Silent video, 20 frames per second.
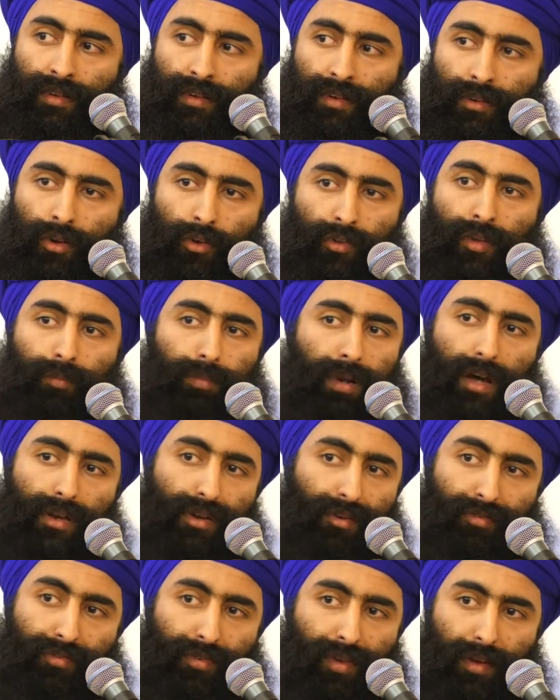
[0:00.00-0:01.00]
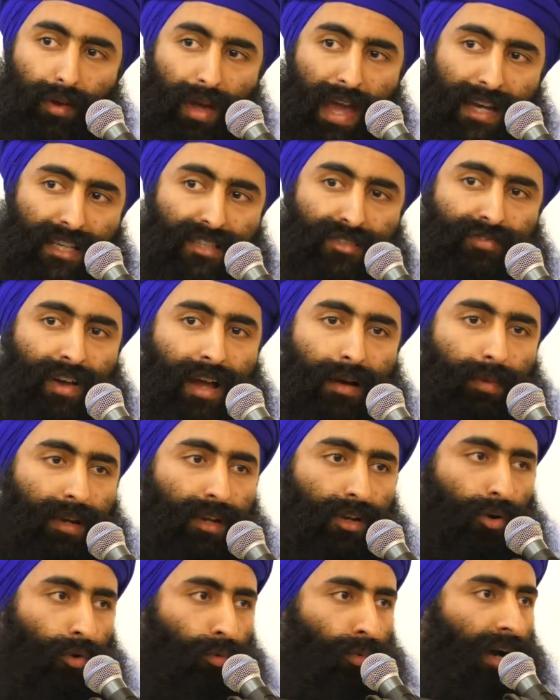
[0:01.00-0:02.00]
Not the blood of X
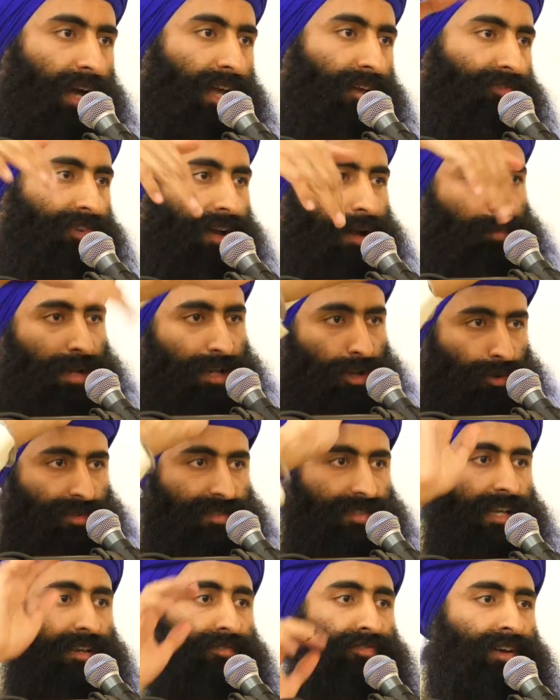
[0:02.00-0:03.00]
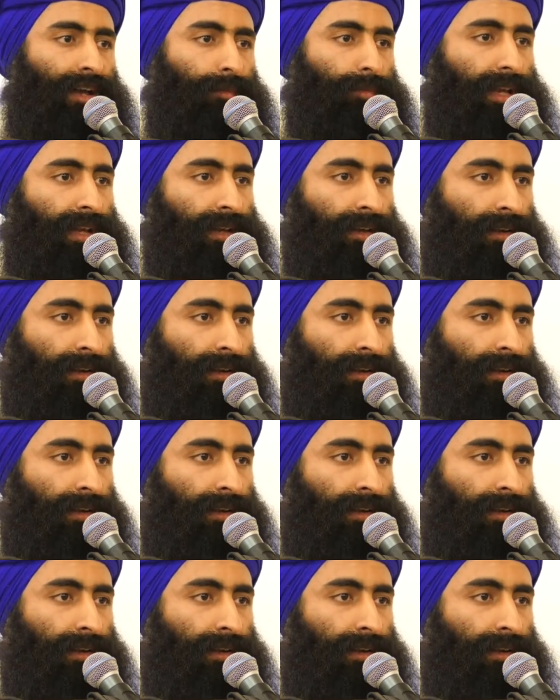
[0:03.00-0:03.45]
family or Y family or Z family.